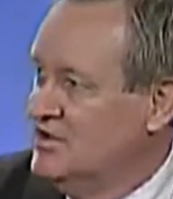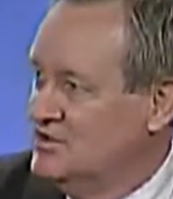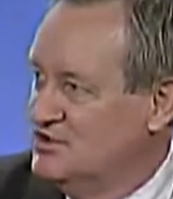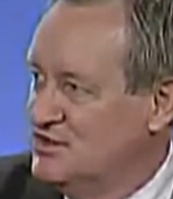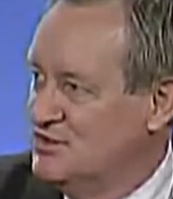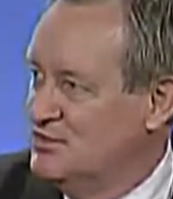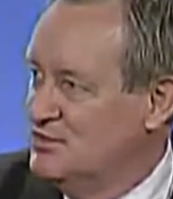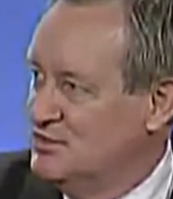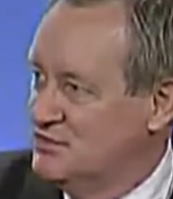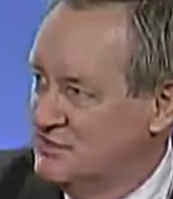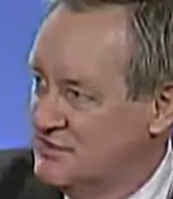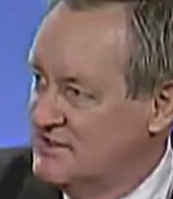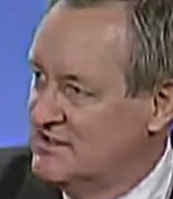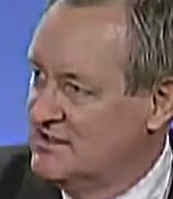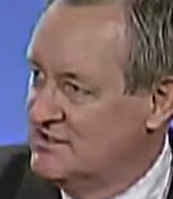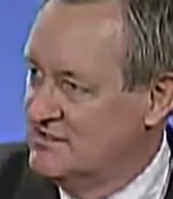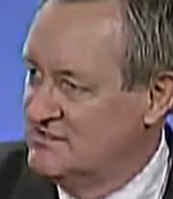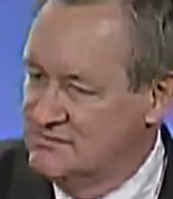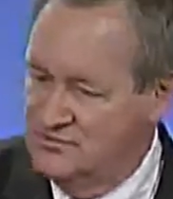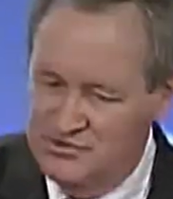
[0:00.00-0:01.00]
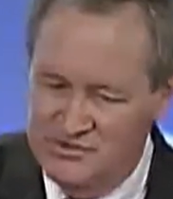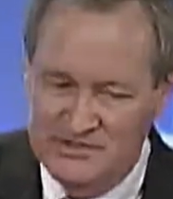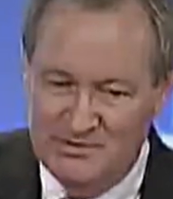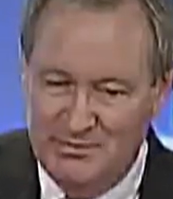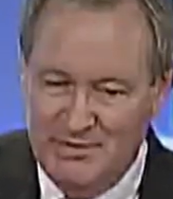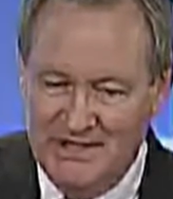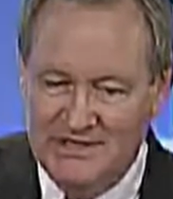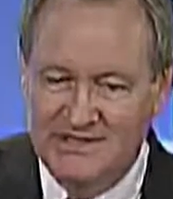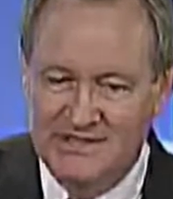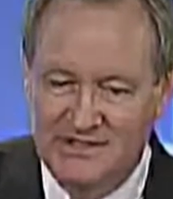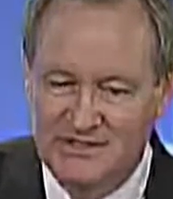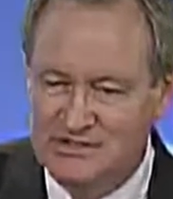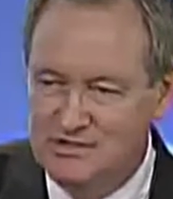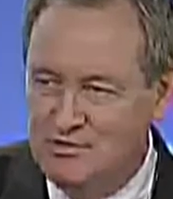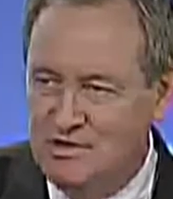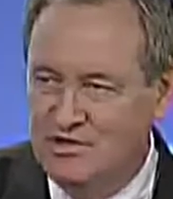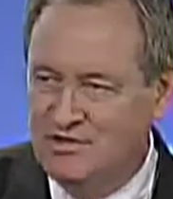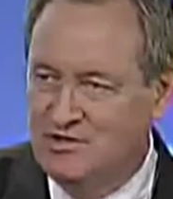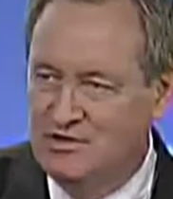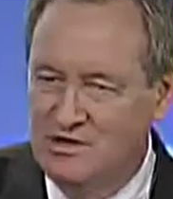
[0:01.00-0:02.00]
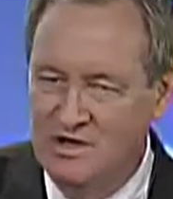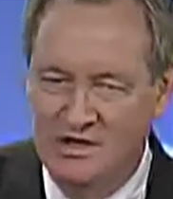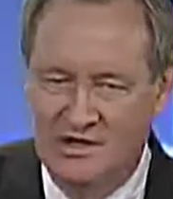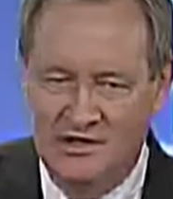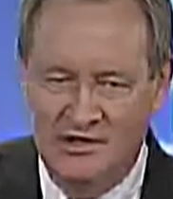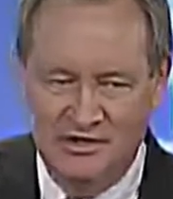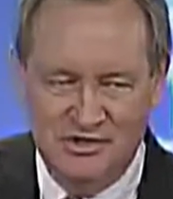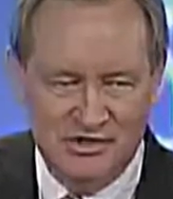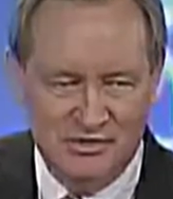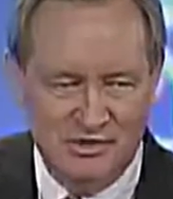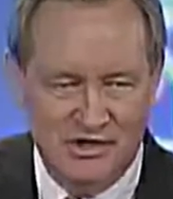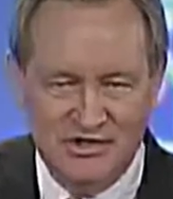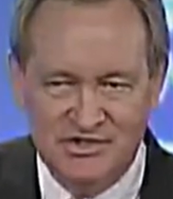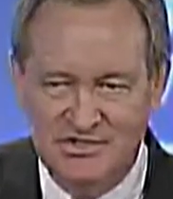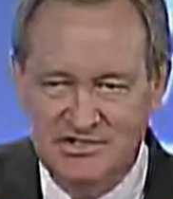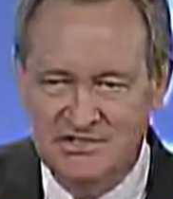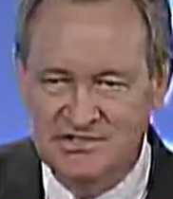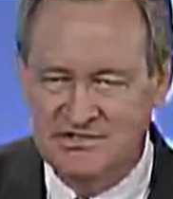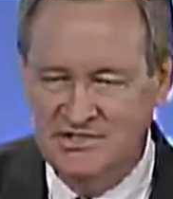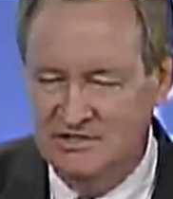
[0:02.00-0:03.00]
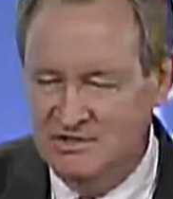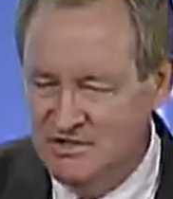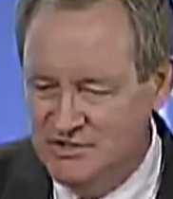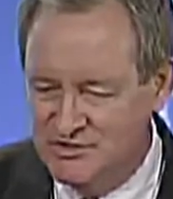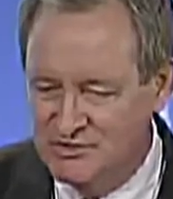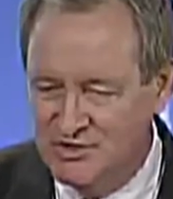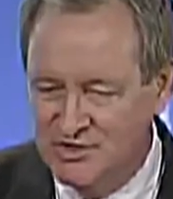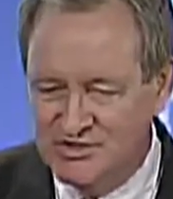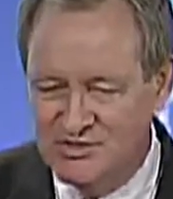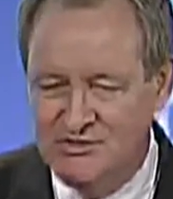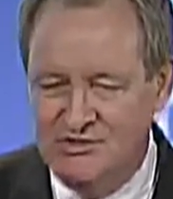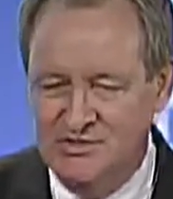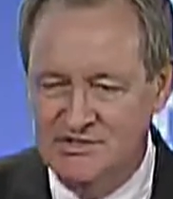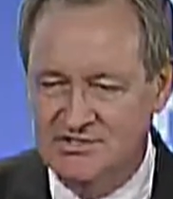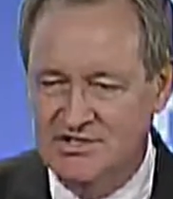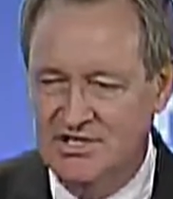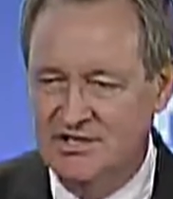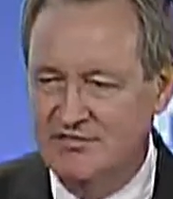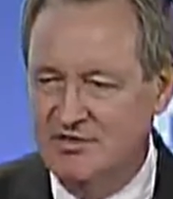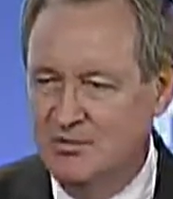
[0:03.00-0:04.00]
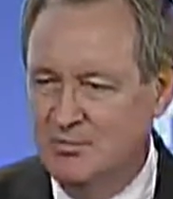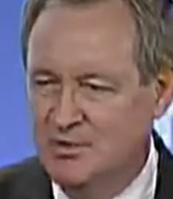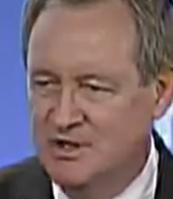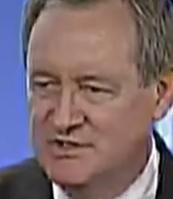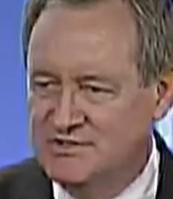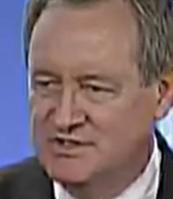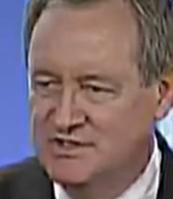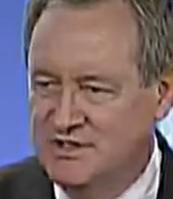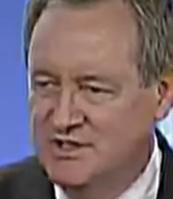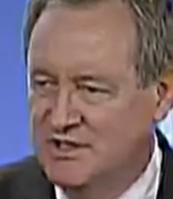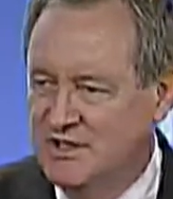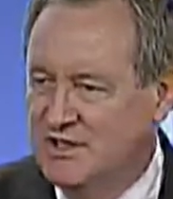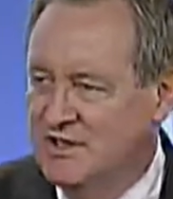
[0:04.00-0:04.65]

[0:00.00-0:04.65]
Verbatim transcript: to the spending structure on our discretionary side of our budget,